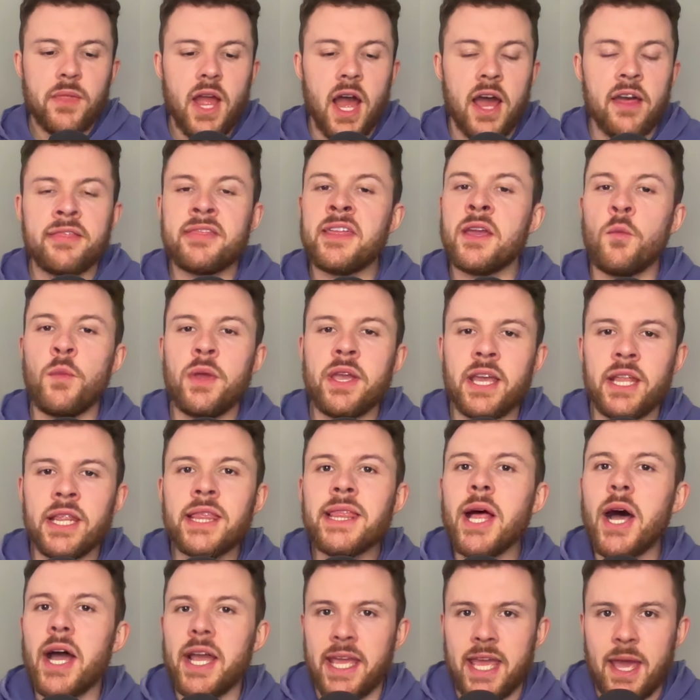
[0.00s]
I think we can
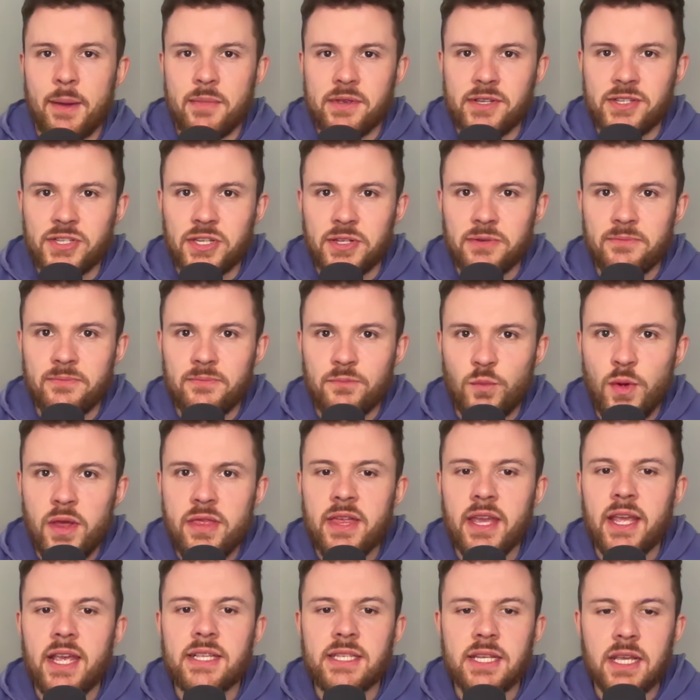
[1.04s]
like Emerson. We
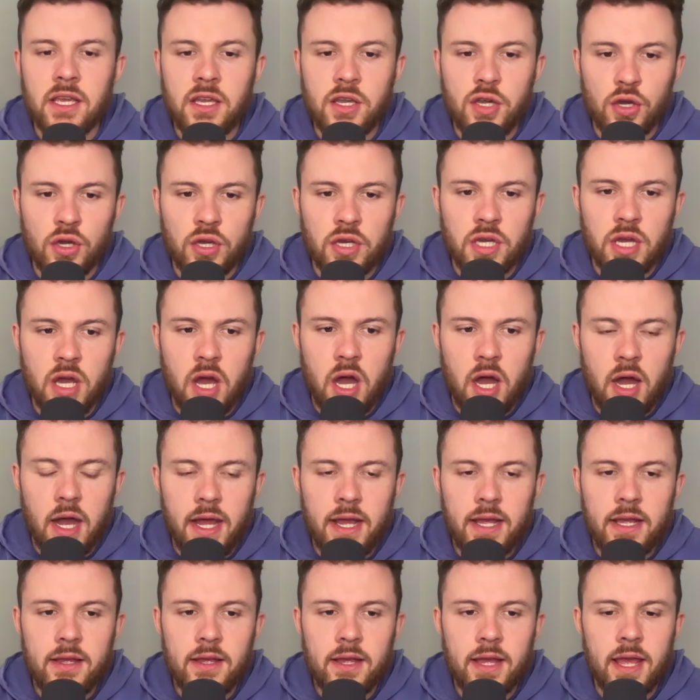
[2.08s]
think he's a good
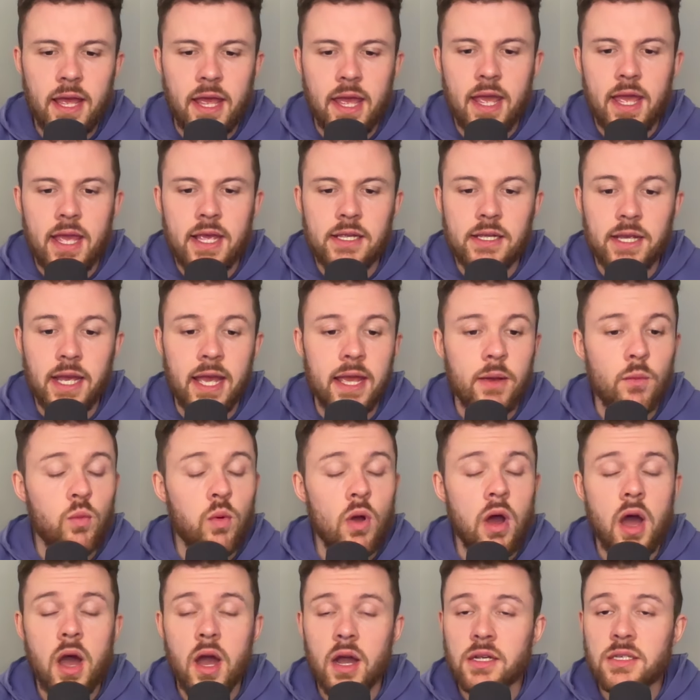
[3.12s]
guy. He he
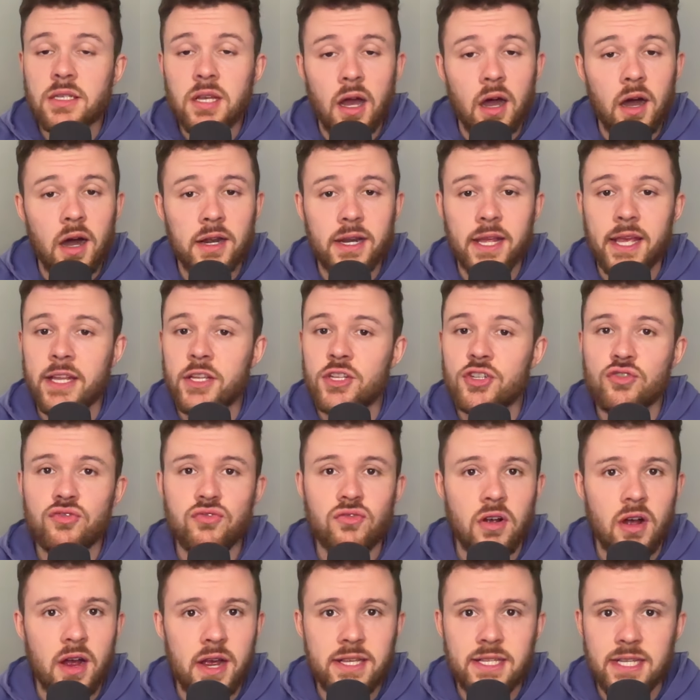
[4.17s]
works hard. He
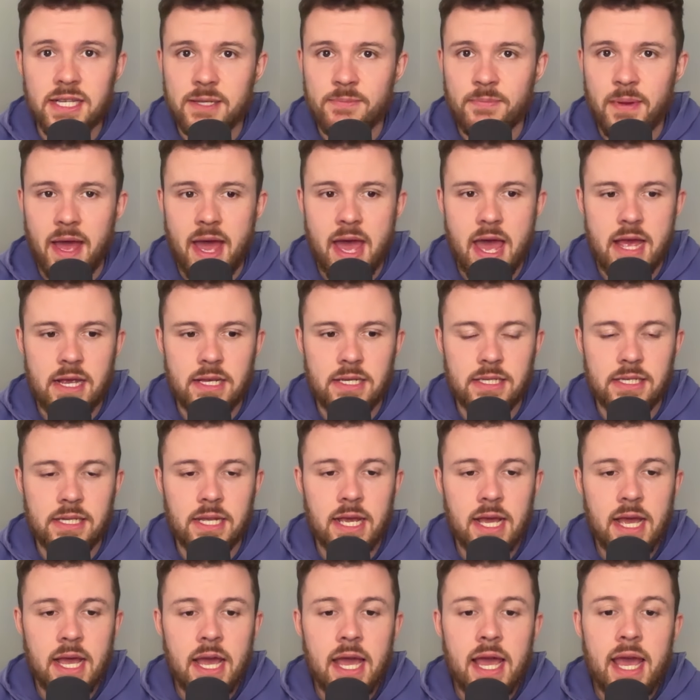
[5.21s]
tries his best.
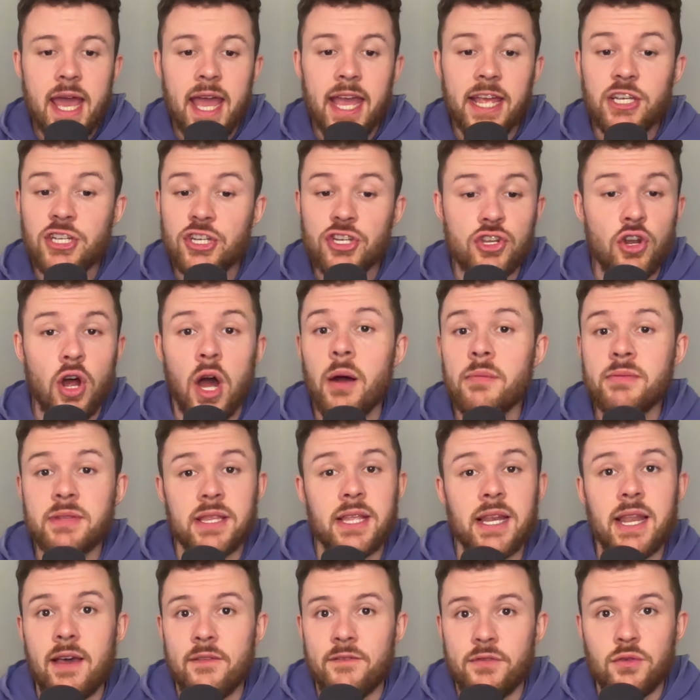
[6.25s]
He's just not up to
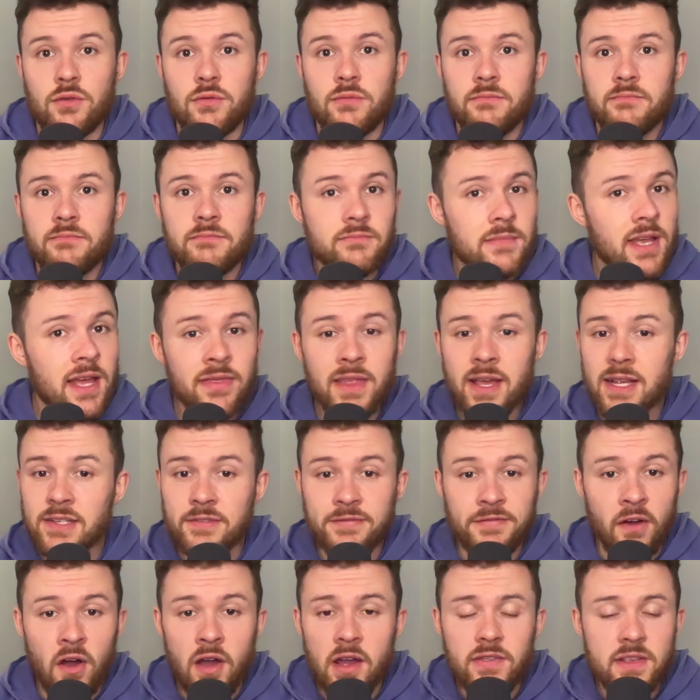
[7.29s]
the level. And that's
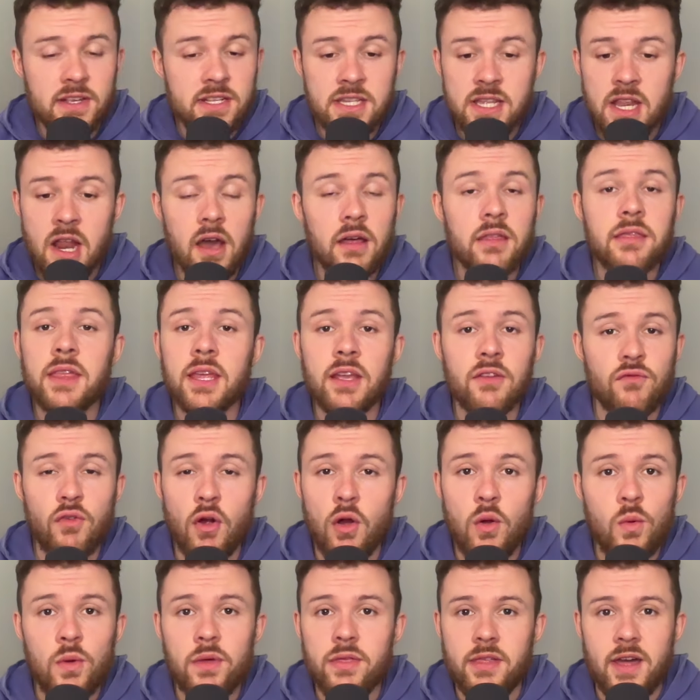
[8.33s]
fine. There's nothing
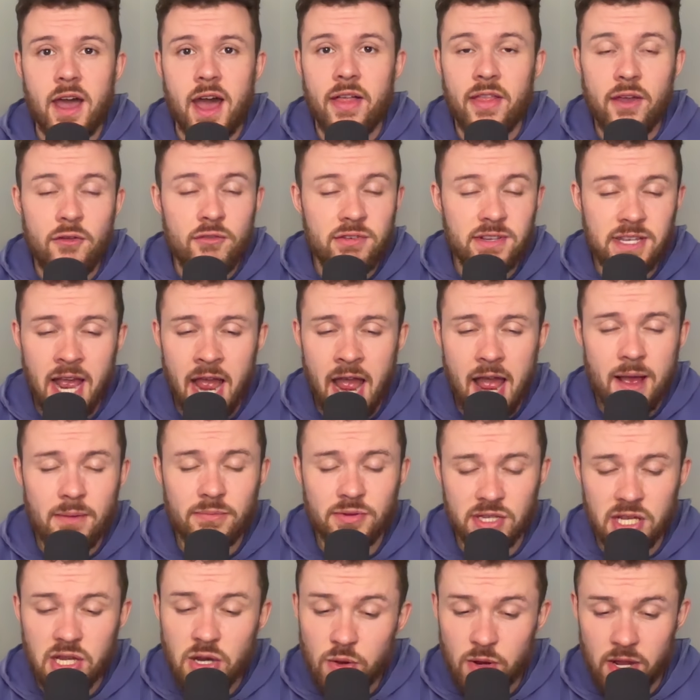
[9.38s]
wrong with that. There is
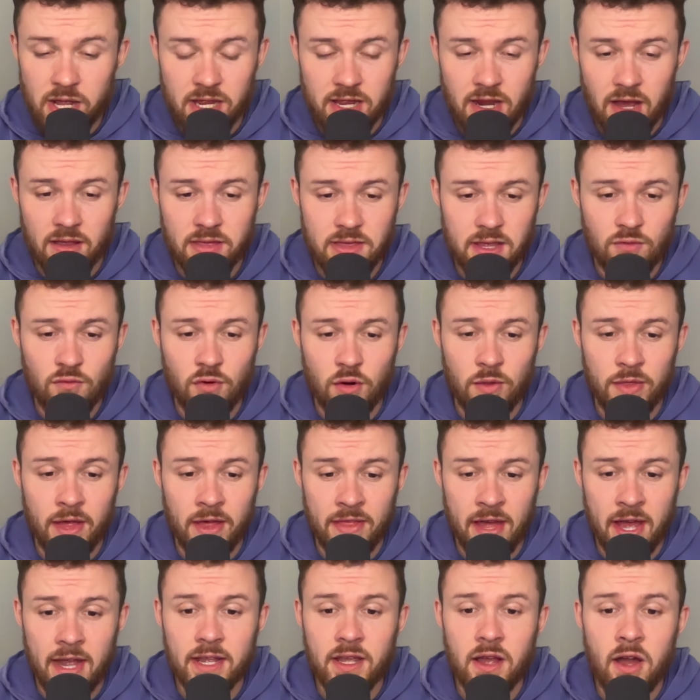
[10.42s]
absolutely nothing wrong with that.
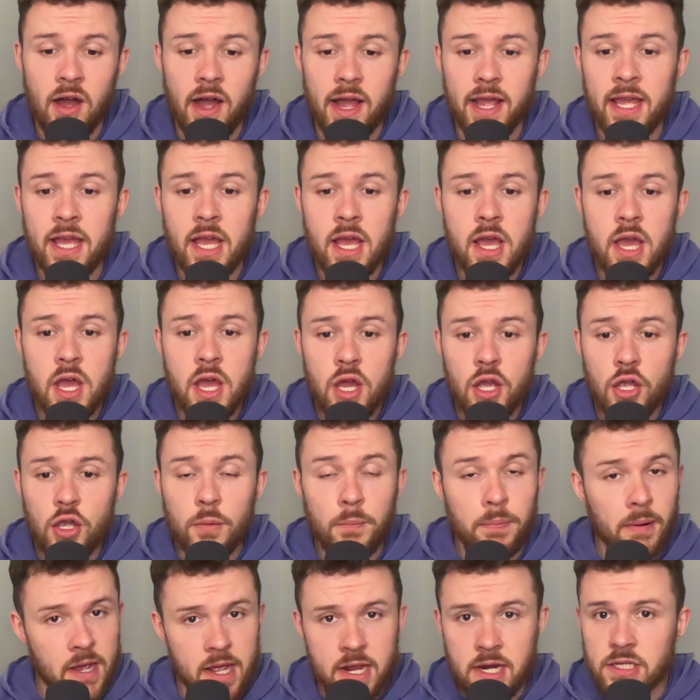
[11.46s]
That guy could
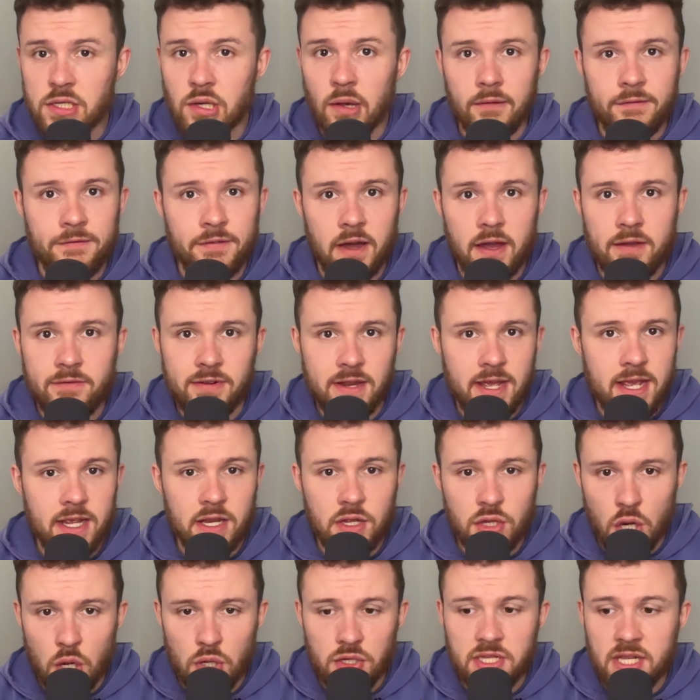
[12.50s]
play in the top five league,
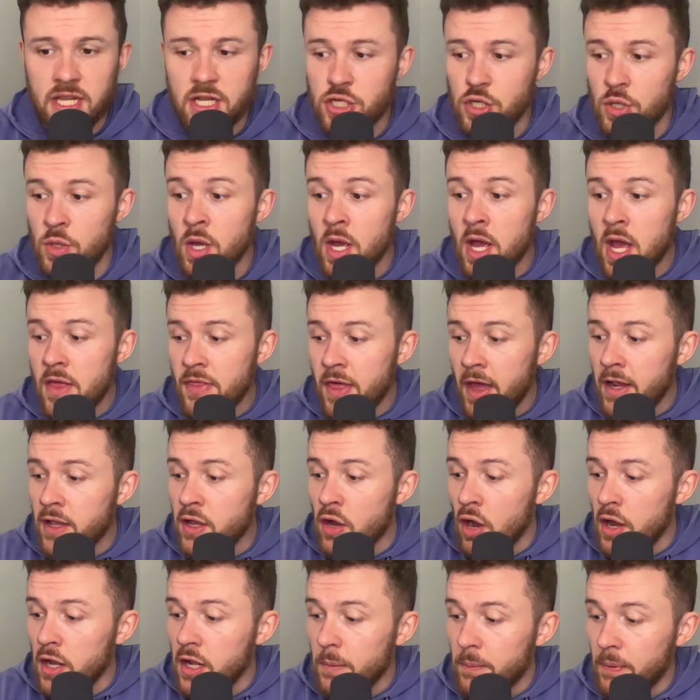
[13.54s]
not an issue. That
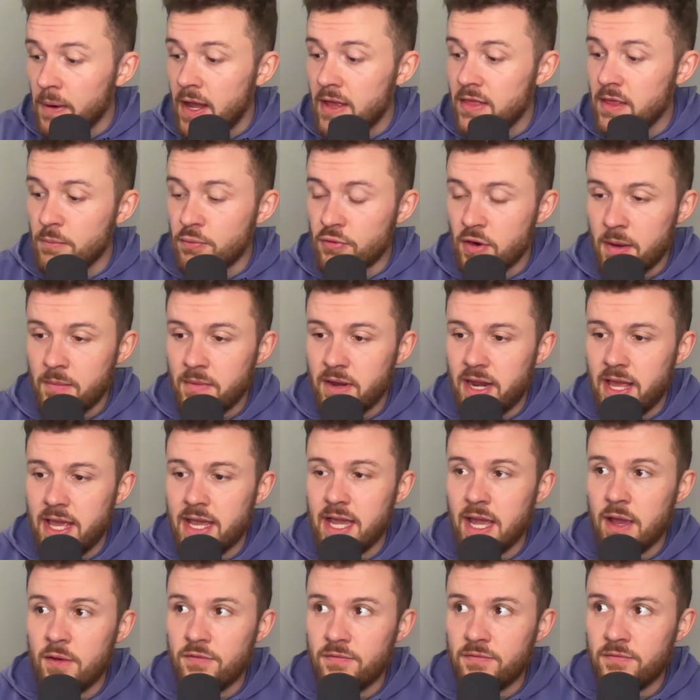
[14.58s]
guy could play in the Premier League
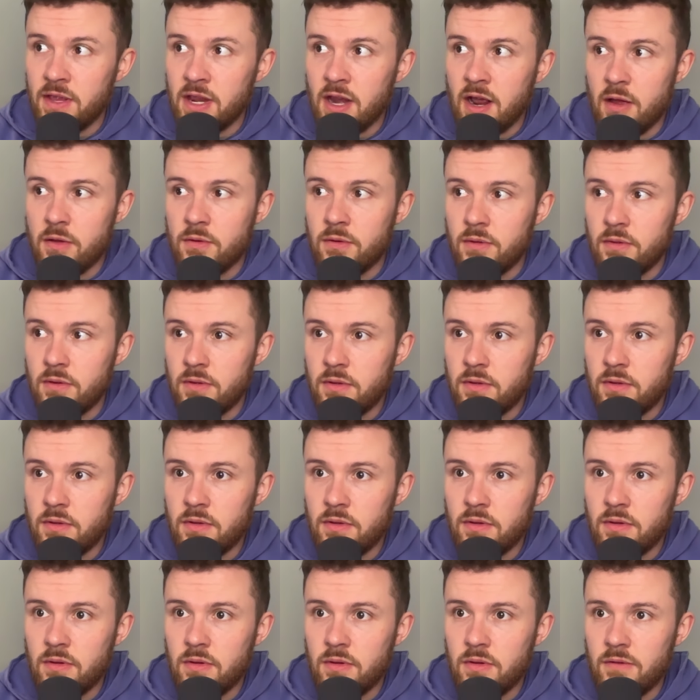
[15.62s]
if, you know,
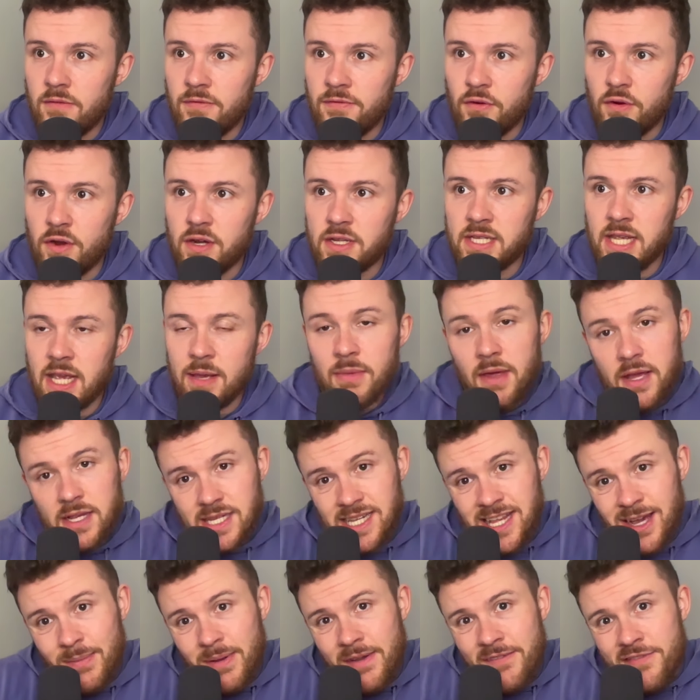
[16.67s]
for a team that's a
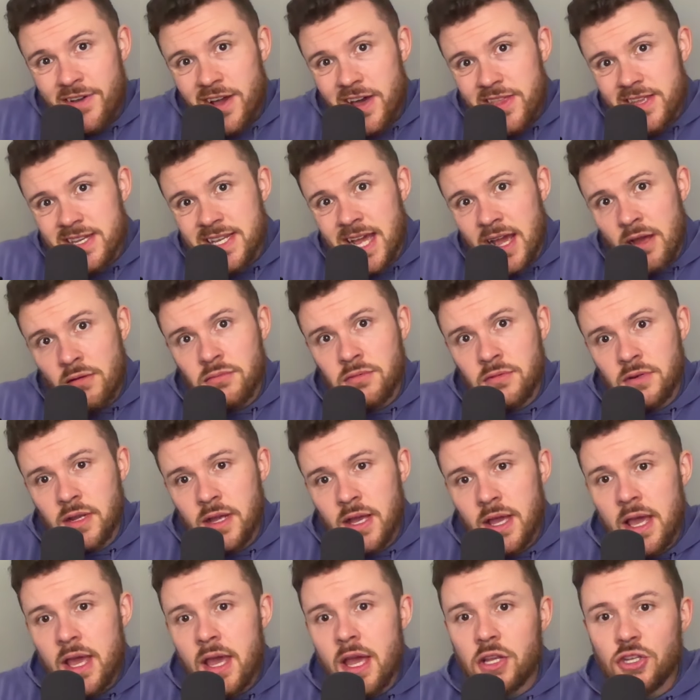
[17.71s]
little bit further down,
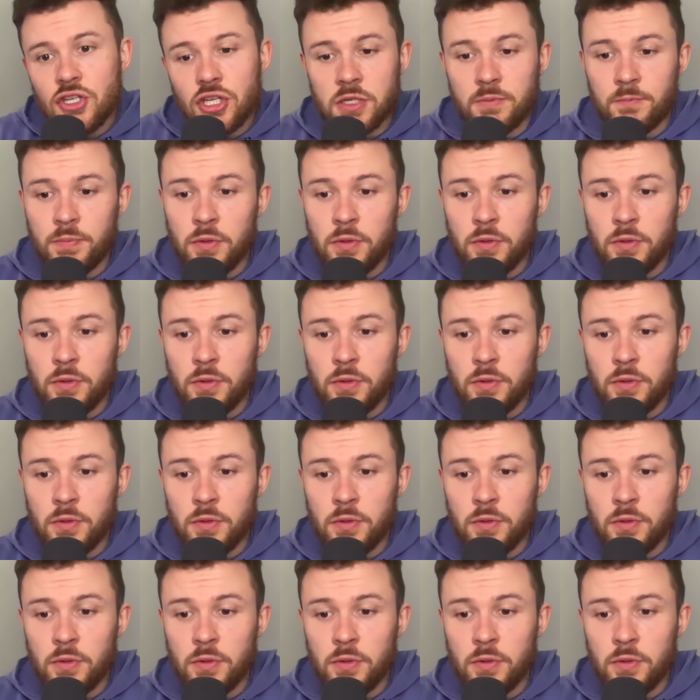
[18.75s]
just